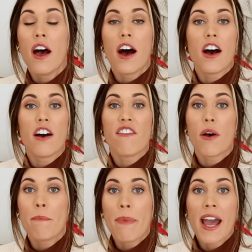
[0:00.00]
of
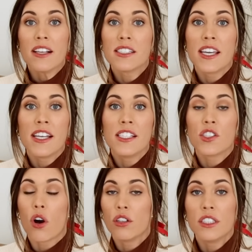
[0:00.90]
baskets,
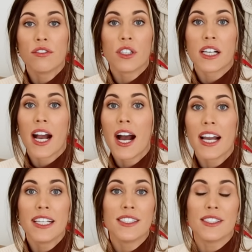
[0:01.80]
all different
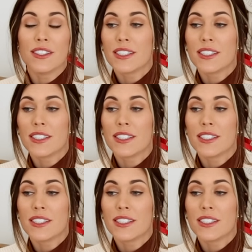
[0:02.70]
kinds and